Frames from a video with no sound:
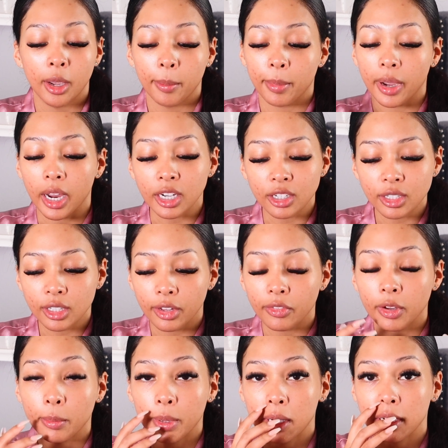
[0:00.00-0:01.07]
but I just love
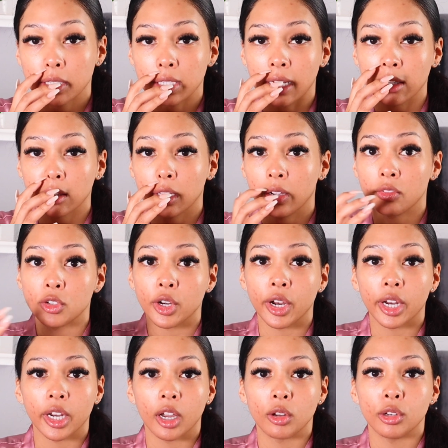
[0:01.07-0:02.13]
it because I love
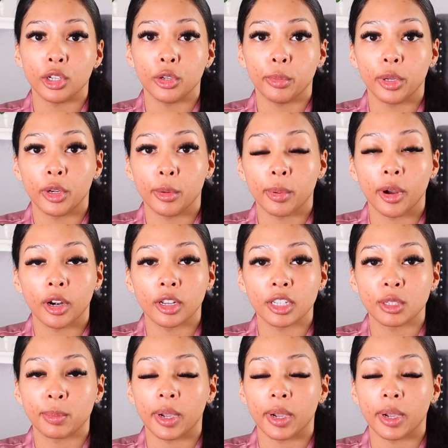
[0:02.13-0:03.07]
trying out new beauty products,